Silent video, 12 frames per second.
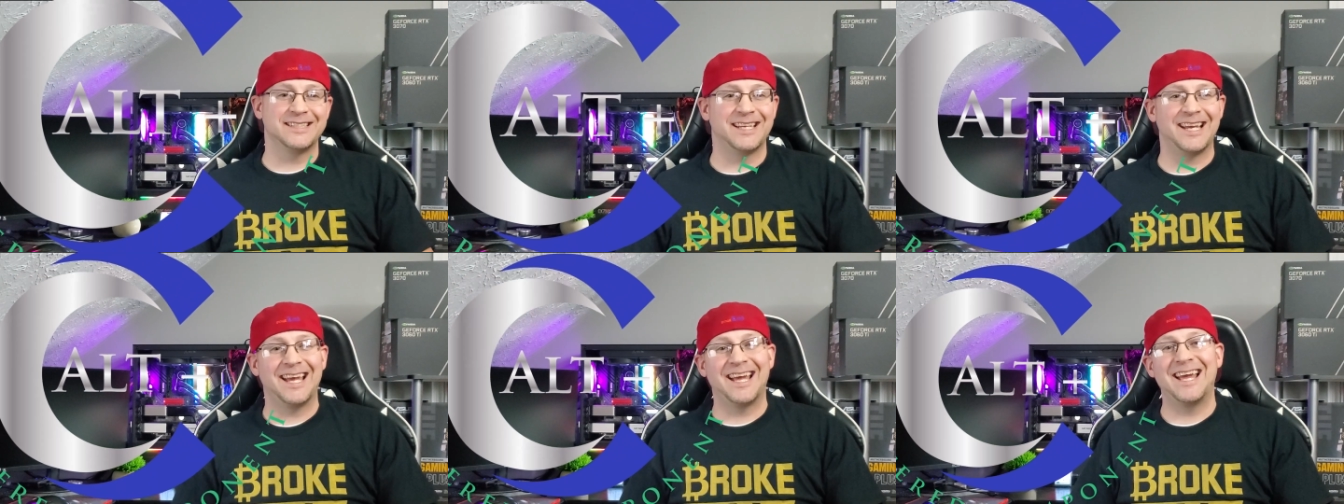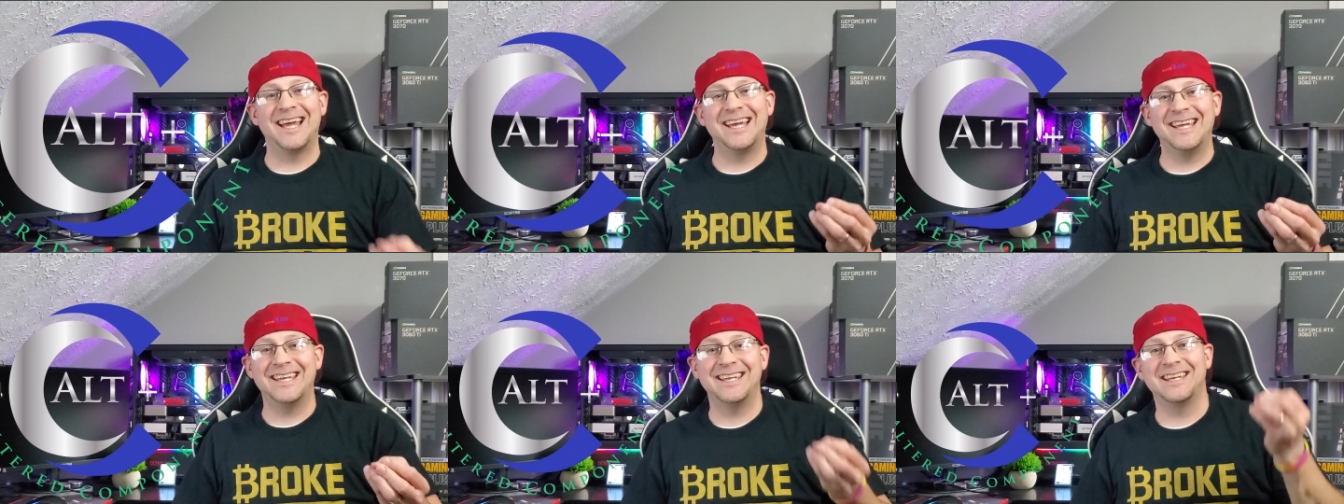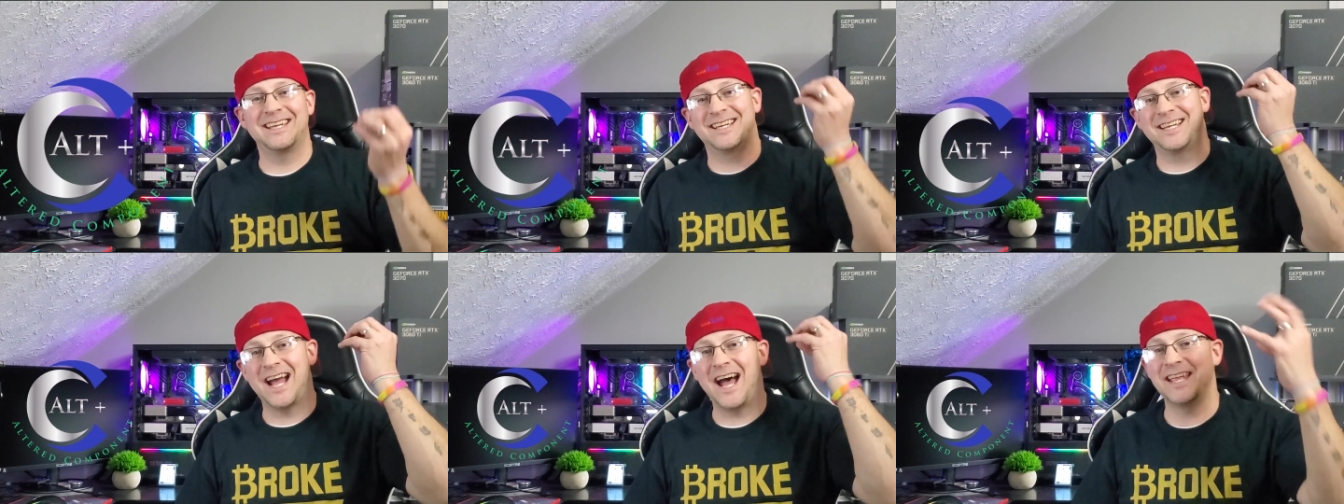Uh, it
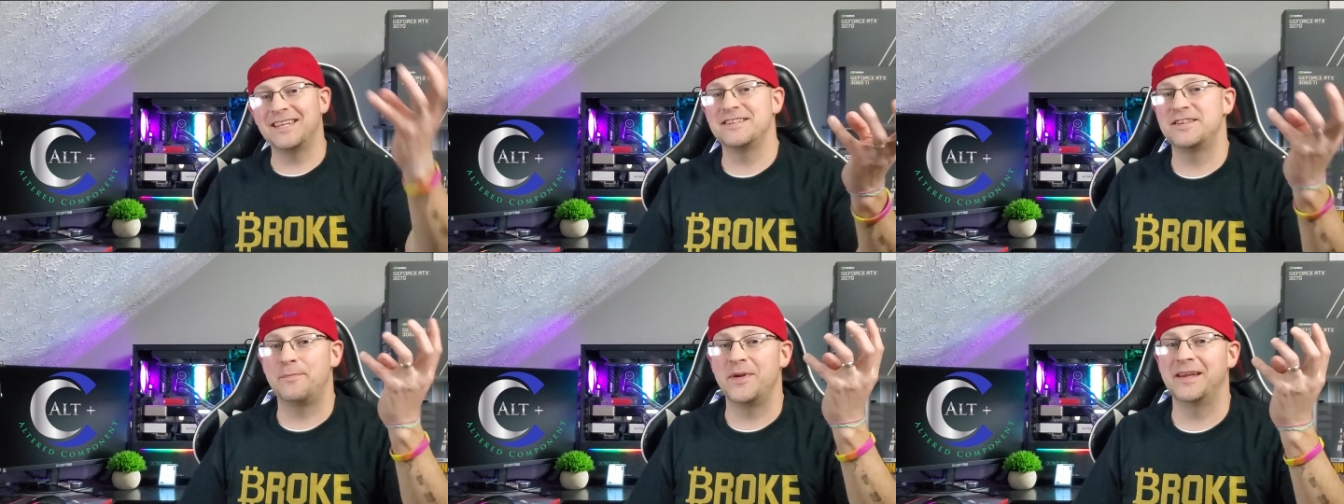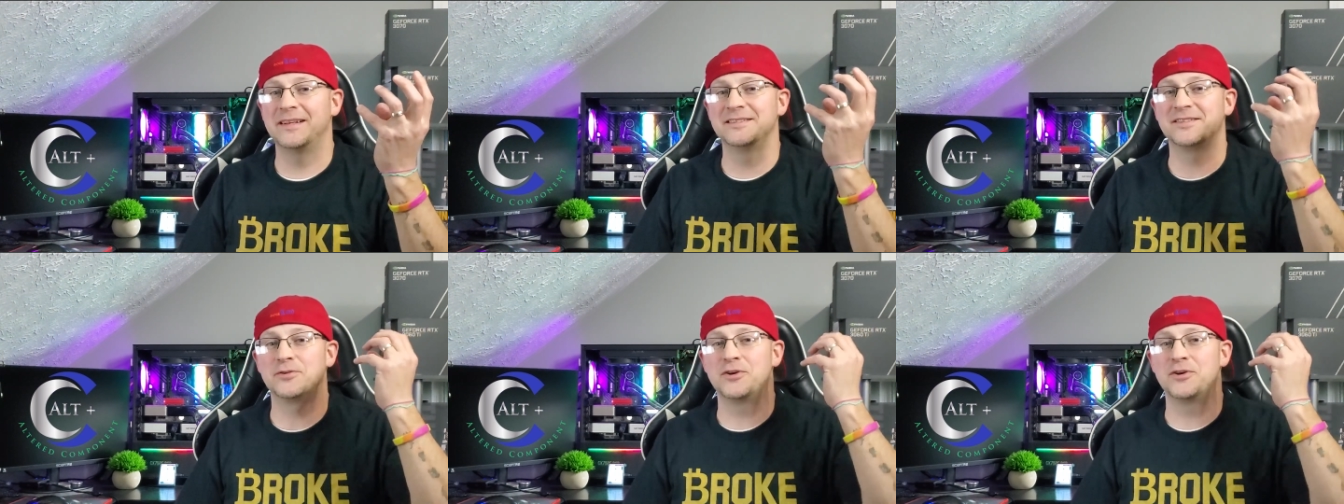kind of depends